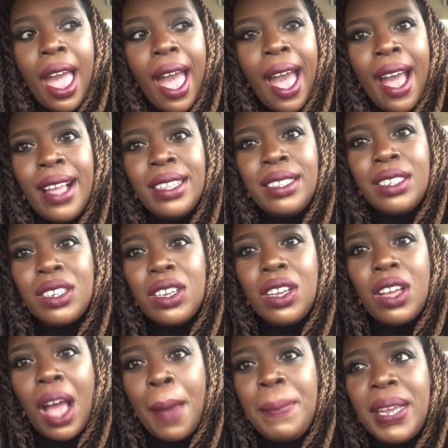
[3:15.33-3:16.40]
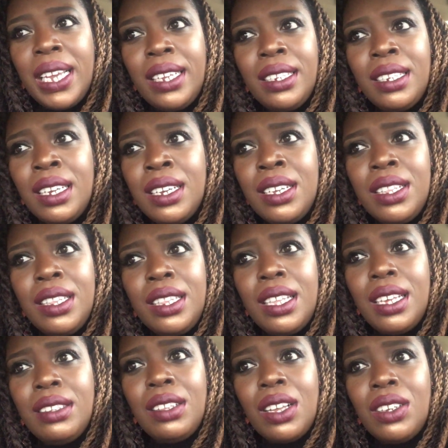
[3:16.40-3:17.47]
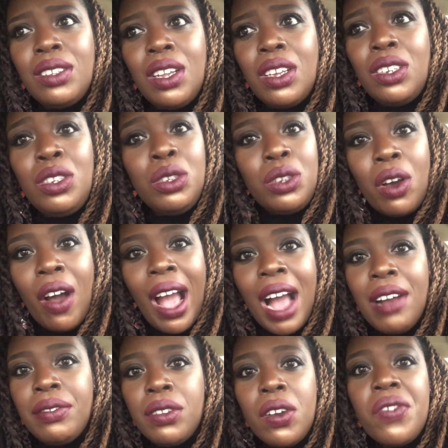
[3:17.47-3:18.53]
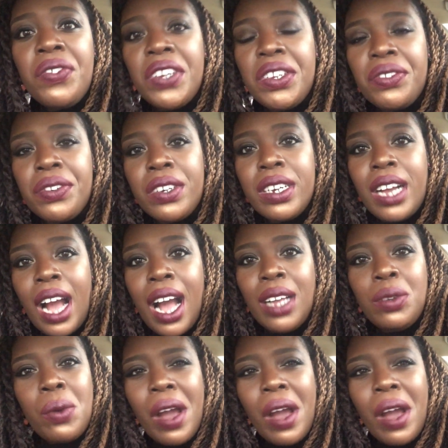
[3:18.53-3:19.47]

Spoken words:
And I mean, you don't have no fear for God.